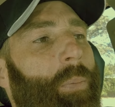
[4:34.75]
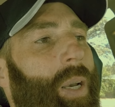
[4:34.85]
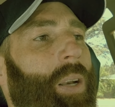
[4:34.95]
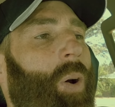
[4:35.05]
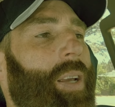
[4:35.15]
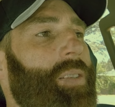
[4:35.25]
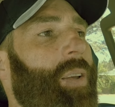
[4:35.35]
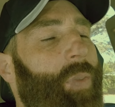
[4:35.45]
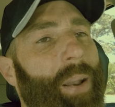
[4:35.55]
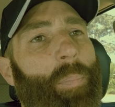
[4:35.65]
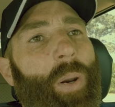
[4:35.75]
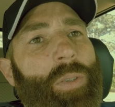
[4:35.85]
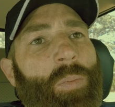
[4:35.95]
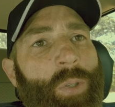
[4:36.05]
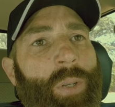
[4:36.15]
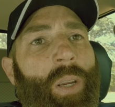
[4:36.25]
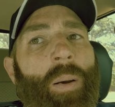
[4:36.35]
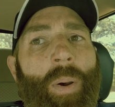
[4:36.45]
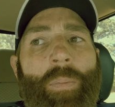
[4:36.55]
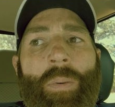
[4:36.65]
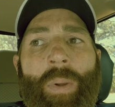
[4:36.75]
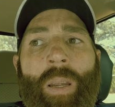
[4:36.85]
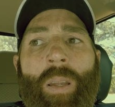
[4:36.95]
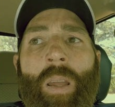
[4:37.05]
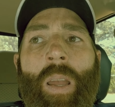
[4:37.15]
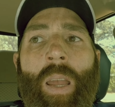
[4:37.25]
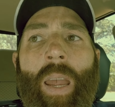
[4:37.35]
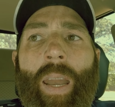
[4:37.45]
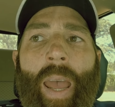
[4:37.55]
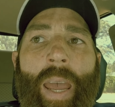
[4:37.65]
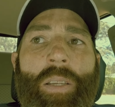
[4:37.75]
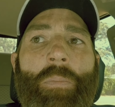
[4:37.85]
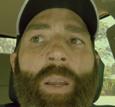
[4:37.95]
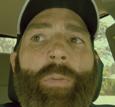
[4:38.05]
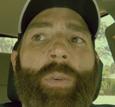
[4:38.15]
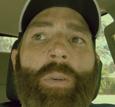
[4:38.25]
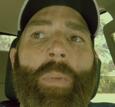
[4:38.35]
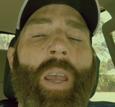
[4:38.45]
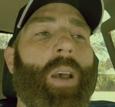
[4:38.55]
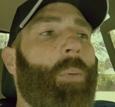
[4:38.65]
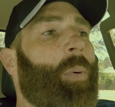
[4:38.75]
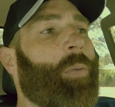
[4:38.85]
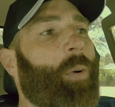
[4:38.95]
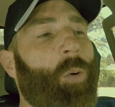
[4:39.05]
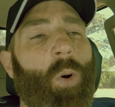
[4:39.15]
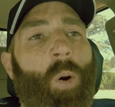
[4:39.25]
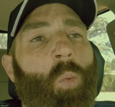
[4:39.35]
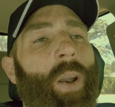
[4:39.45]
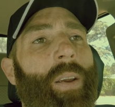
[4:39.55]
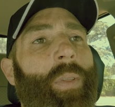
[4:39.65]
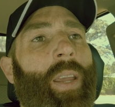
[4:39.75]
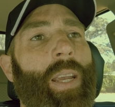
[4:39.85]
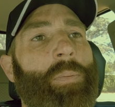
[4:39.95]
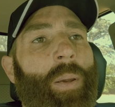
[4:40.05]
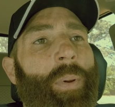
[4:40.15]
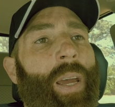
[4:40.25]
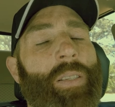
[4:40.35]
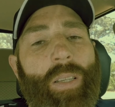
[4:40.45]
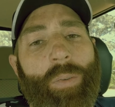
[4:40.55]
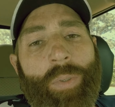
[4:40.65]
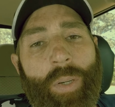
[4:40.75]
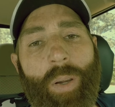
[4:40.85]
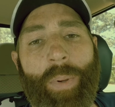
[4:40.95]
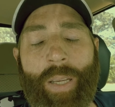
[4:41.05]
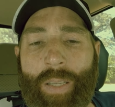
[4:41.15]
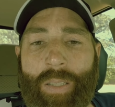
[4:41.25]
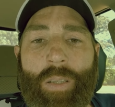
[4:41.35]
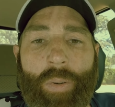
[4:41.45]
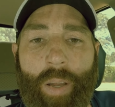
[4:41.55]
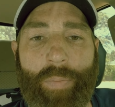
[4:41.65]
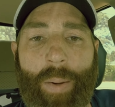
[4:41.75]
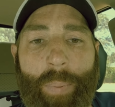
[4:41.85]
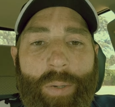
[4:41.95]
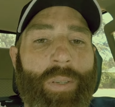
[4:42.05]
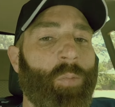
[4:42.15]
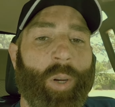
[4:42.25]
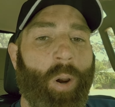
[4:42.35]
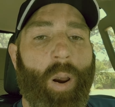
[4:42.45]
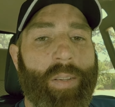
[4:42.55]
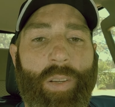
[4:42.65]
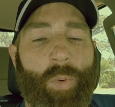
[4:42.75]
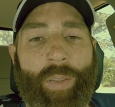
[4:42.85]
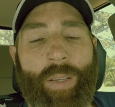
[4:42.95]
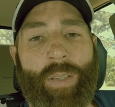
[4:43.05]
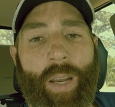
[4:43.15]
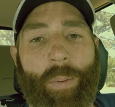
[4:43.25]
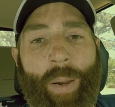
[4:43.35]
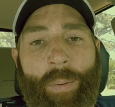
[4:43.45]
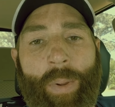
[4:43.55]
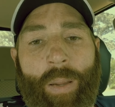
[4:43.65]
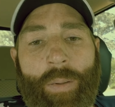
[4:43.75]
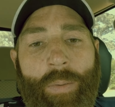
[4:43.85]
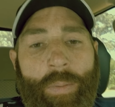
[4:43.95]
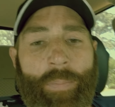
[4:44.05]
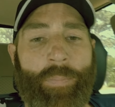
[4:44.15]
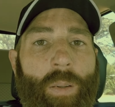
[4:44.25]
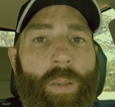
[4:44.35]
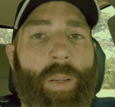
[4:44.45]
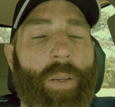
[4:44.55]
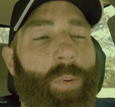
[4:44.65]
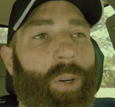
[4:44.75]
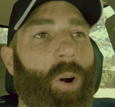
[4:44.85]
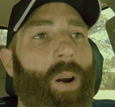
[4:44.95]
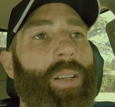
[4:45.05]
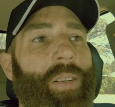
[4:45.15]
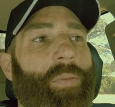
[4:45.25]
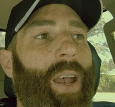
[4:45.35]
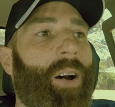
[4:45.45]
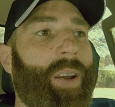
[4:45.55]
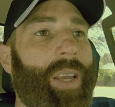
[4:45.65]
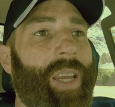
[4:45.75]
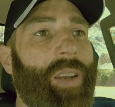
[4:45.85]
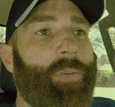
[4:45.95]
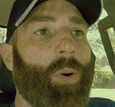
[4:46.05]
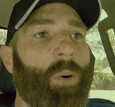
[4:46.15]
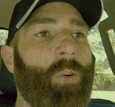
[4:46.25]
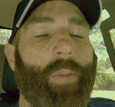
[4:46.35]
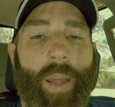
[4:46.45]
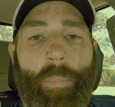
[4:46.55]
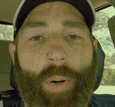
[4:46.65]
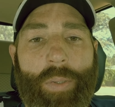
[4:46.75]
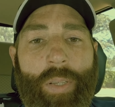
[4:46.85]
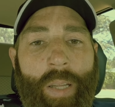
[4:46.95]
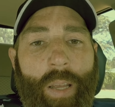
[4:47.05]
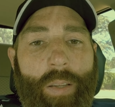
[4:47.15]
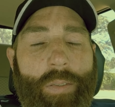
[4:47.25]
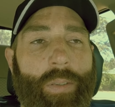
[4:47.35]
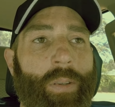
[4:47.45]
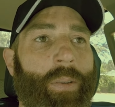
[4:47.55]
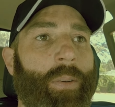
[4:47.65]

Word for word: But, anyways, if that person was to come up to me and ask me for some help or, or, or whatever the case may be, I'd still do it because I still love that person, regardless of what they said about me, regardless of how evil that person is.